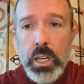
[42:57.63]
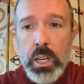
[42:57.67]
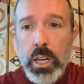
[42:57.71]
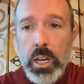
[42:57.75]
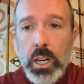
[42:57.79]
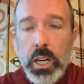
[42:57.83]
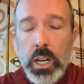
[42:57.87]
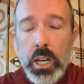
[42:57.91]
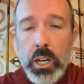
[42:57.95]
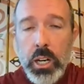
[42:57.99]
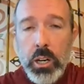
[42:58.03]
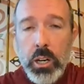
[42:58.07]

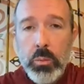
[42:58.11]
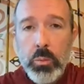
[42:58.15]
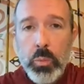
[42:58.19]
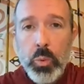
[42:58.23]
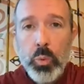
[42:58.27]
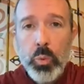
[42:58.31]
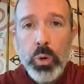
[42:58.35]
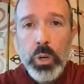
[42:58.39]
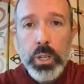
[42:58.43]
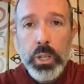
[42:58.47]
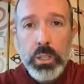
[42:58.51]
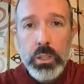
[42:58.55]

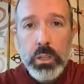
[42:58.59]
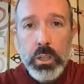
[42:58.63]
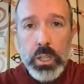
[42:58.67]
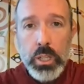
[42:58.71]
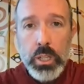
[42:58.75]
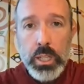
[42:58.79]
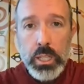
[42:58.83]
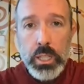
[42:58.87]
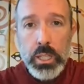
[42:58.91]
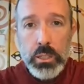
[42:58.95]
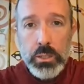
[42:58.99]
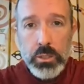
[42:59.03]
What it
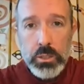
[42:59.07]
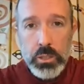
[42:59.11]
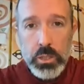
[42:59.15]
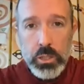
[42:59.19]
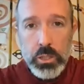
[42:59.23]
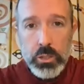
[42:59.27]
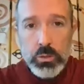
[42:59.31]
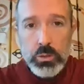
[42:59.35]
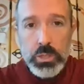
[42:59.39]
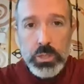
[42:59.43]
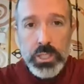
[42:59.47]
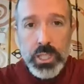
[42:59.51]
leads
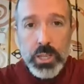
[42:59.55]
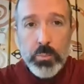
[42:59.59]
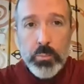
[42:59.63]
to is a